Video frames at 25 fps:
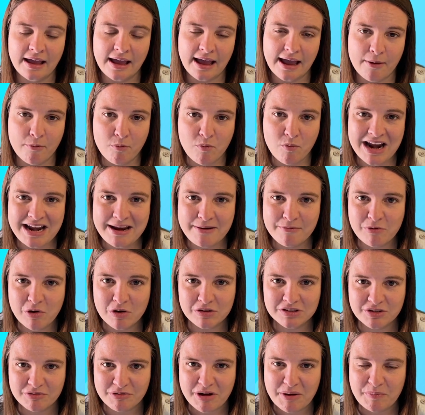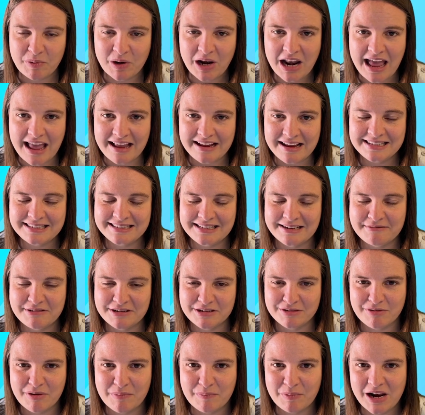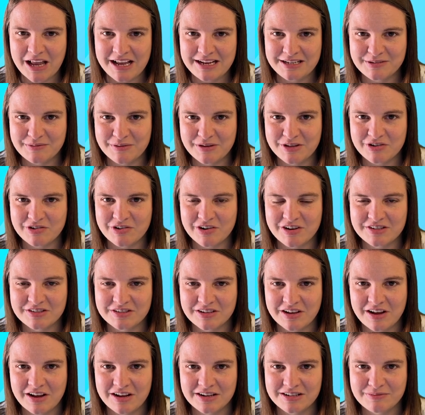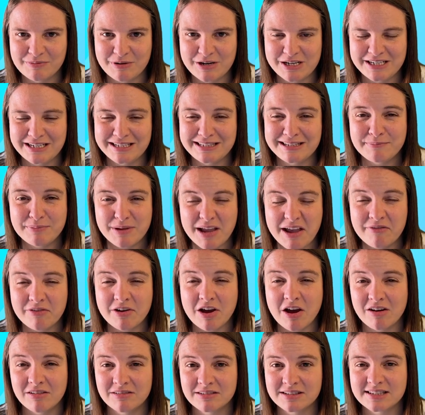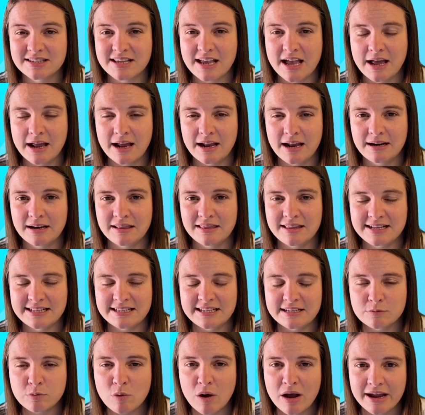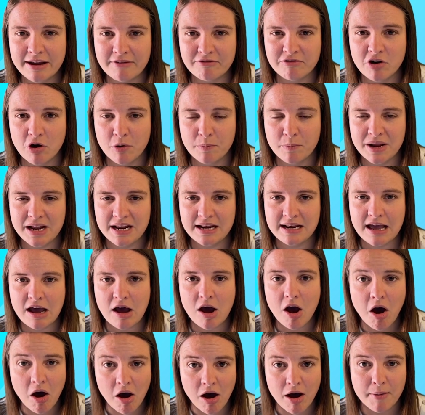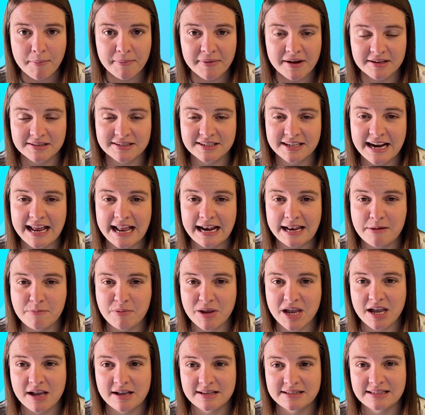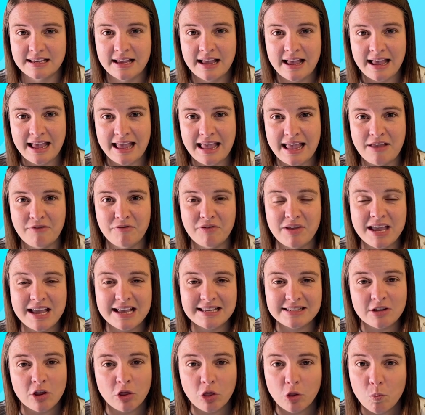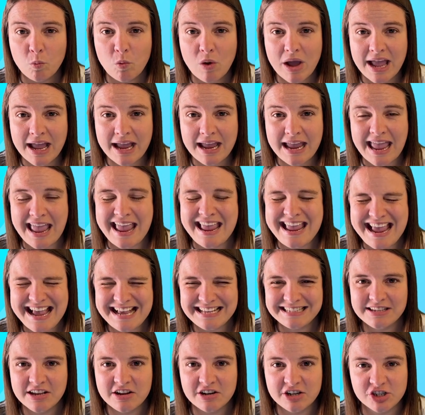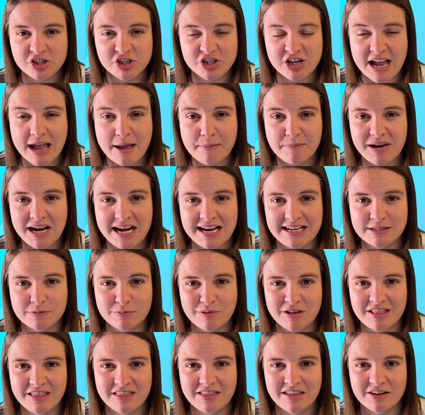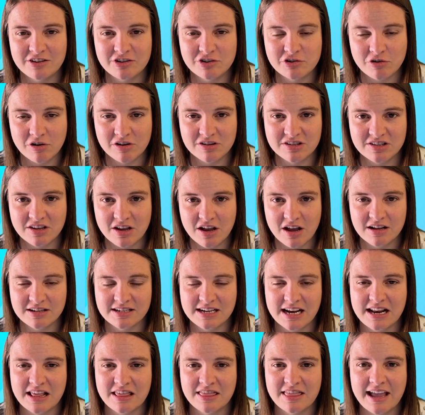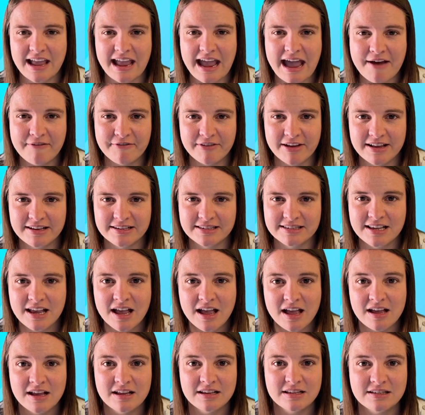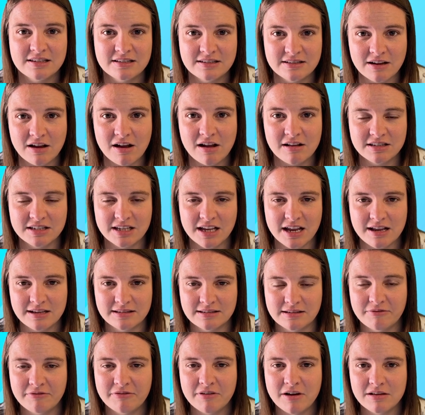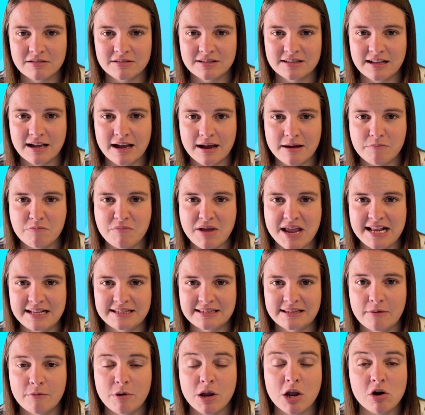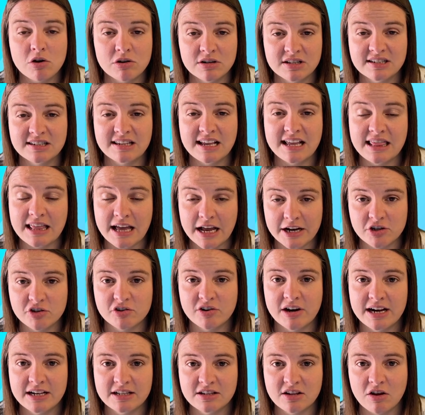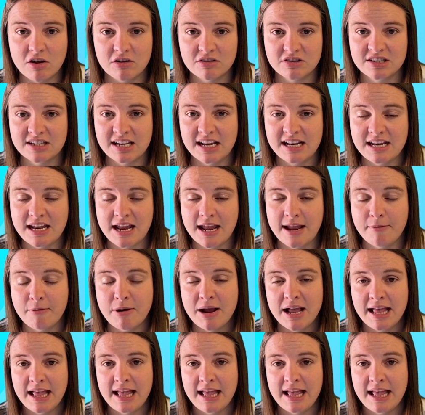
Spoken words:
And when he was replaced with Trossard, which is a bit of a concern. This is why I've not been that hot on Martinelli, because if he is on the wing, he is going to share minutes with Trossard. And I think Havertz starting as the false 9 means that we could see that trend continue